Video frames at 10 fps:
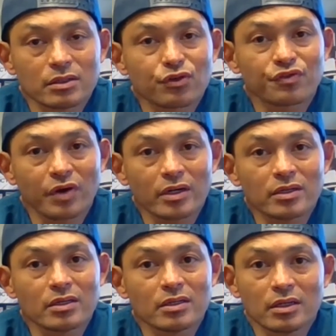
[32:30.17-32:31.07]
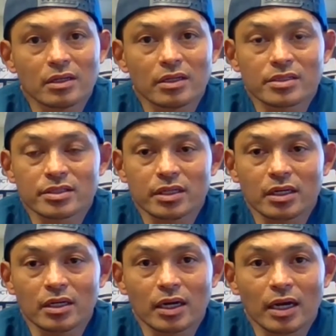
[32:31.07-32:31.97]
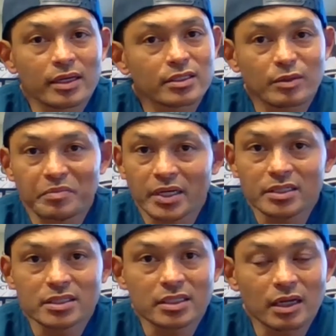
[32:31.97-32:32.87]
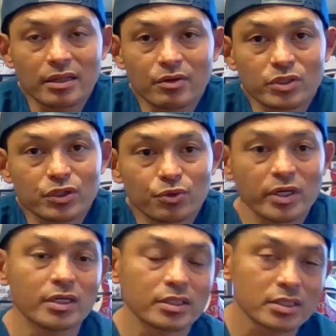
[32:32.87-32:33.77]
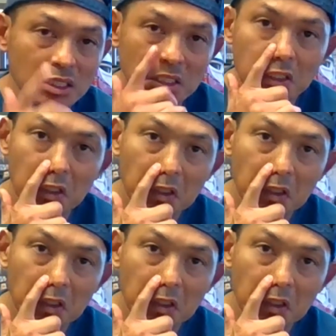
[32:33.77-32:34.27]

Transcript: You'll find it, and it's uh, I think it's amazing. And I think what's great is like